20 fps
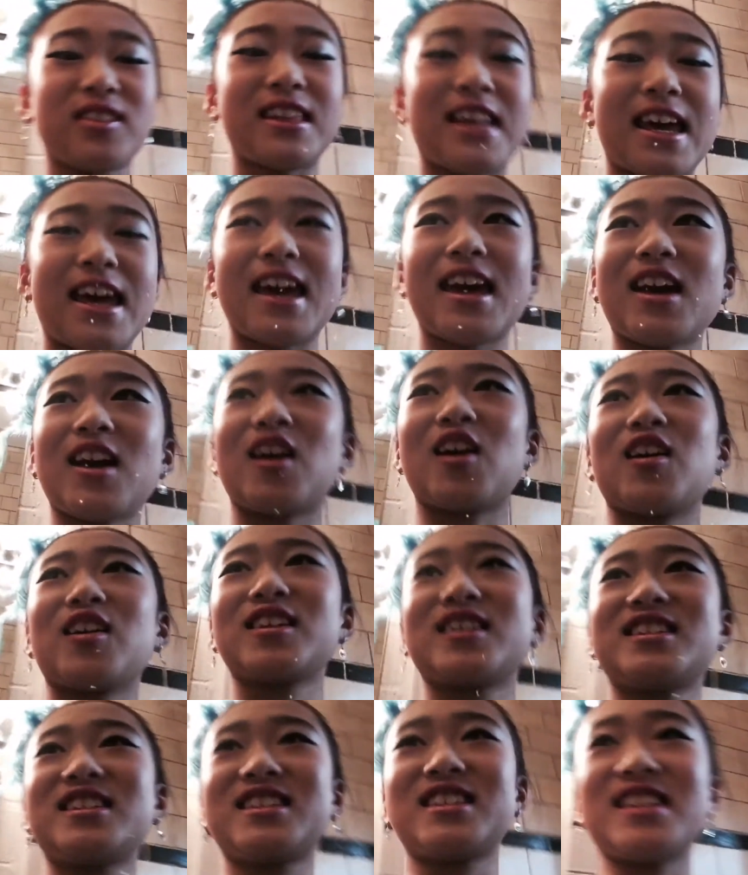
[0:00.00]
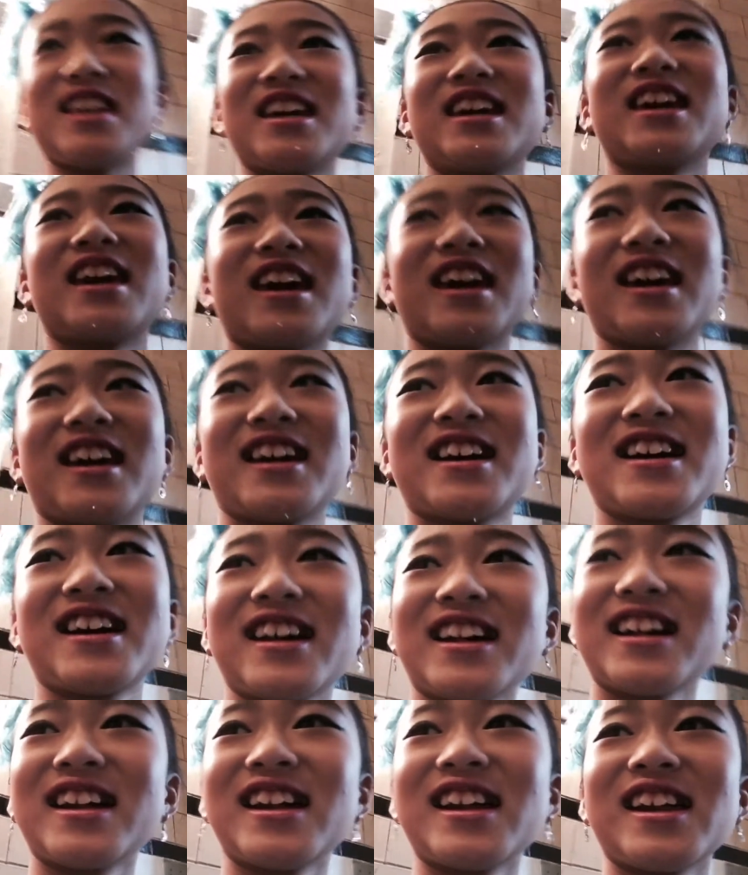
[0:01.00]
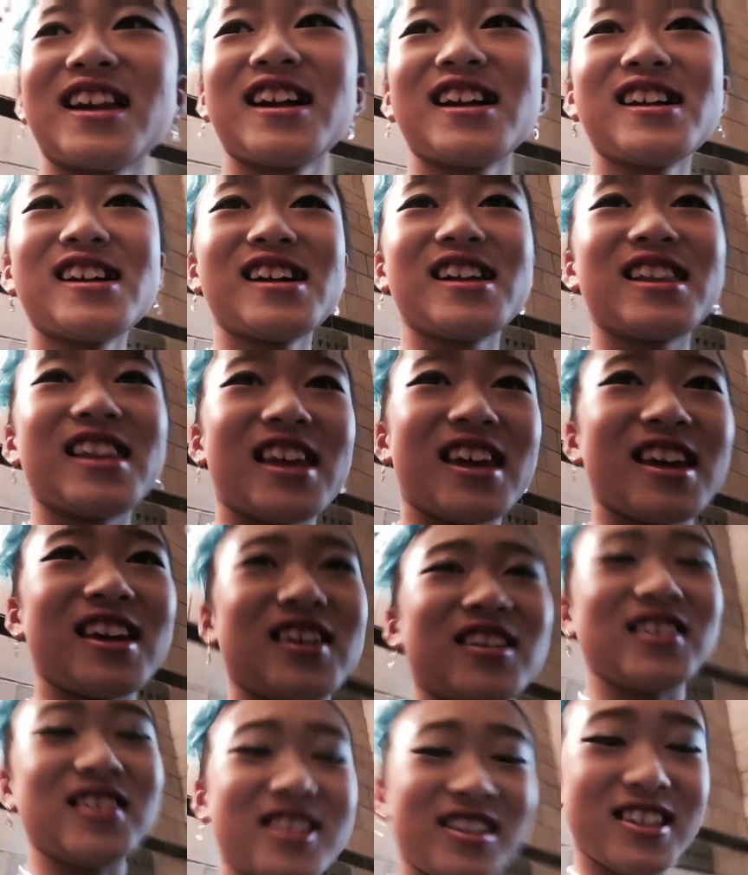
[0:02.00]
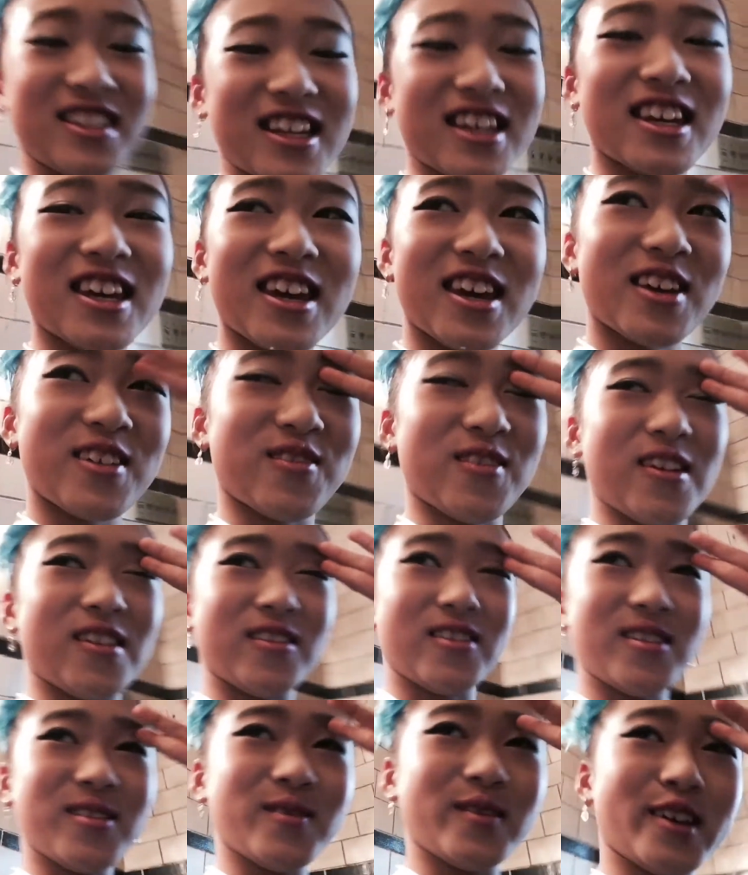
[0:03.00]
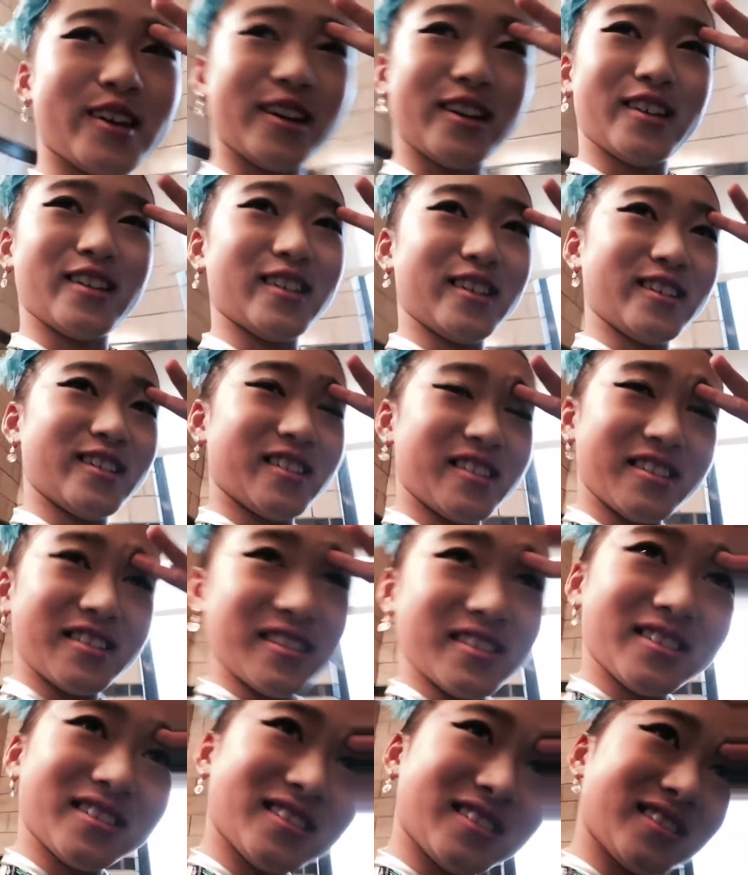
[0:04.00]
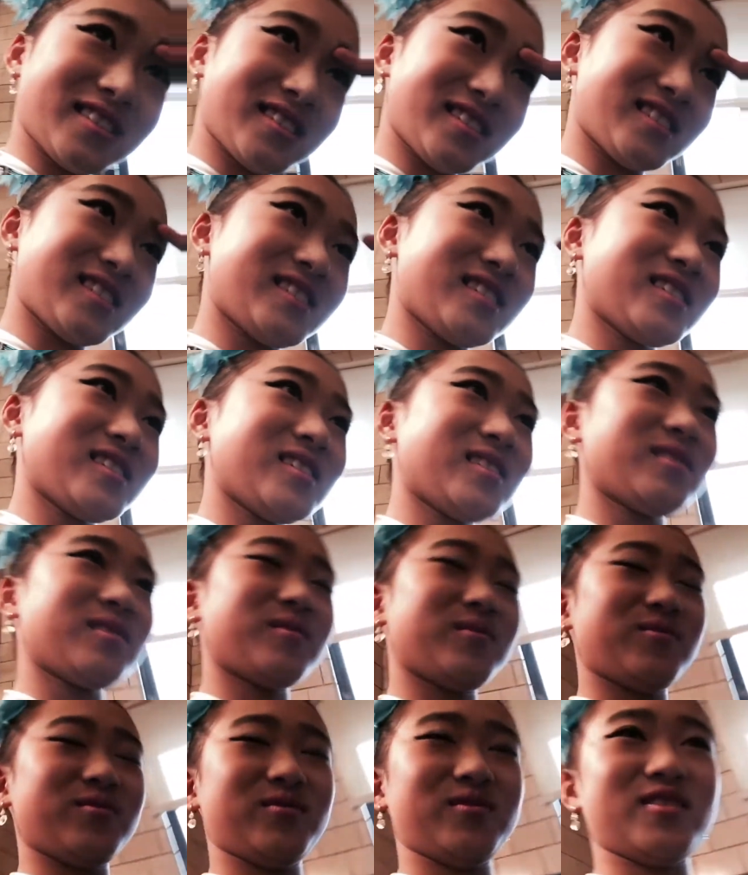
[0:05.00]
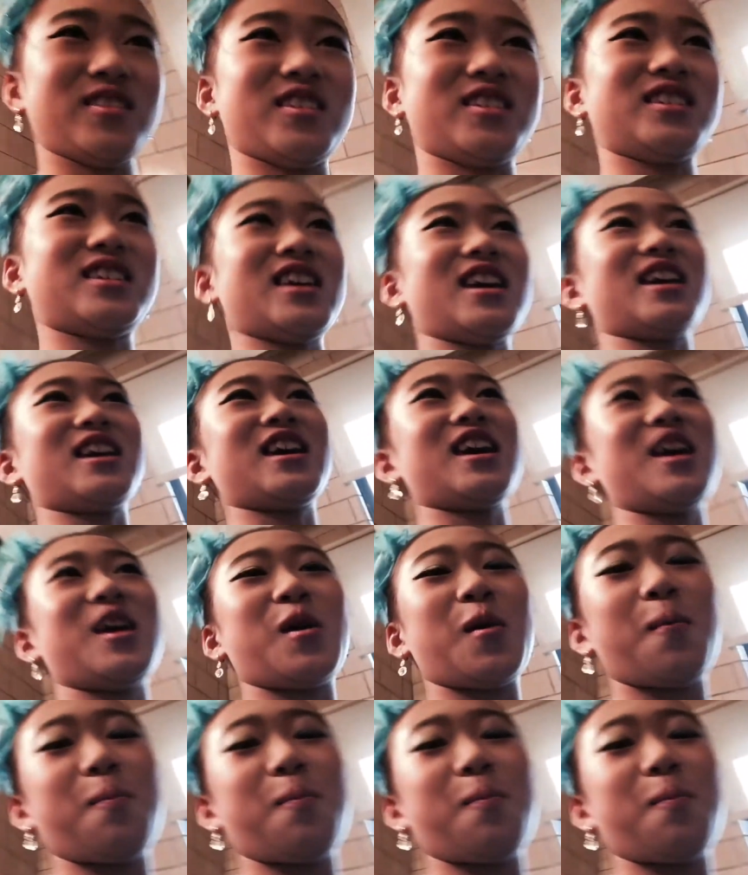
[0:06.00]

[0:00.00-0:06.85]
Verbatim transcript: They are singing. They are singing very weird. They're singing,